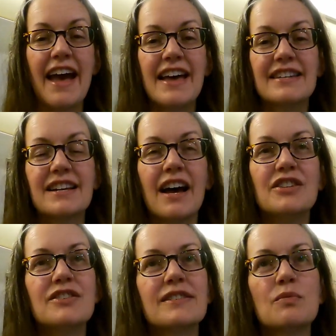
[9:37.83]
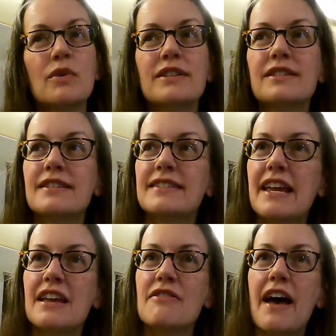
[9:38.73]
And I just want to
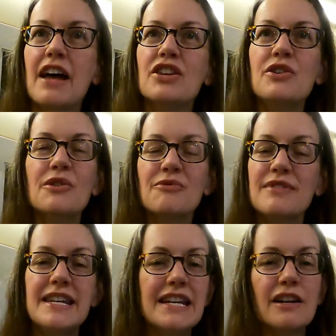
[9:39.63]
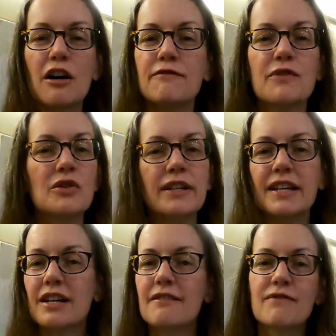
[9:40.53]
say that you don't need a
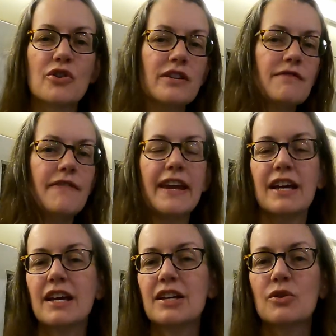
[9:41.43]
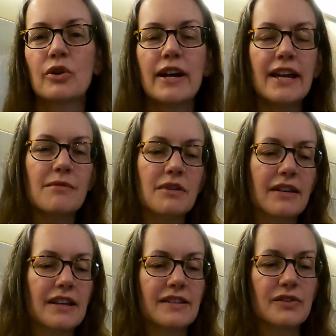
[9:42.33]
fully converted van or
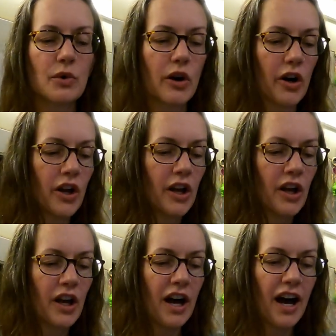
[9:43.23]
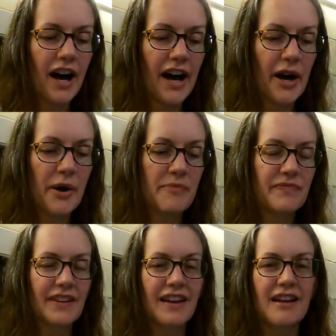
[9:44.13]
ambulance or
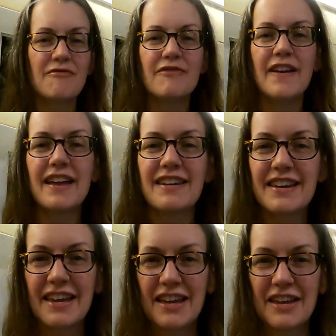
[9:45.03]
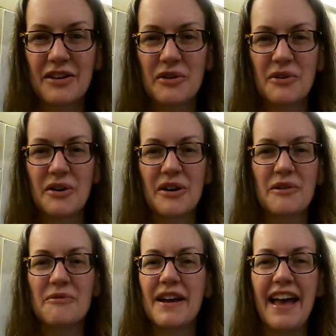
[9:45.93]
um, vanagon
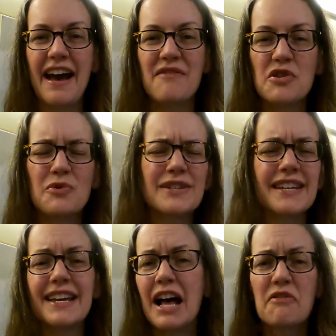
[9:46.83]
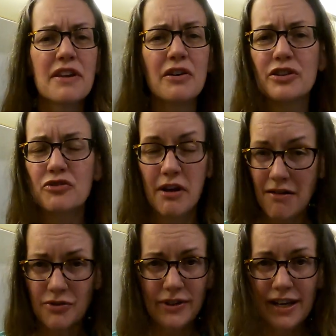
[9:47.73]
or what have you to get out there and
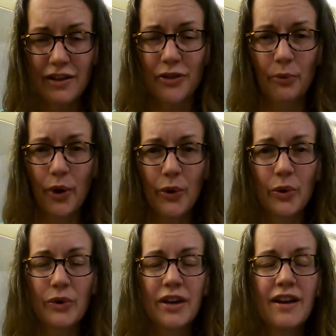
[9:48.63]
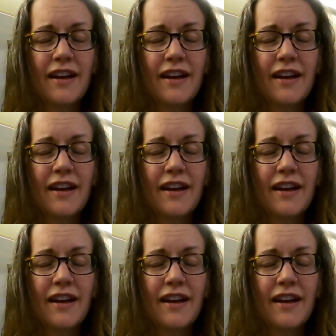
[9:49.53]
travel and hit the road.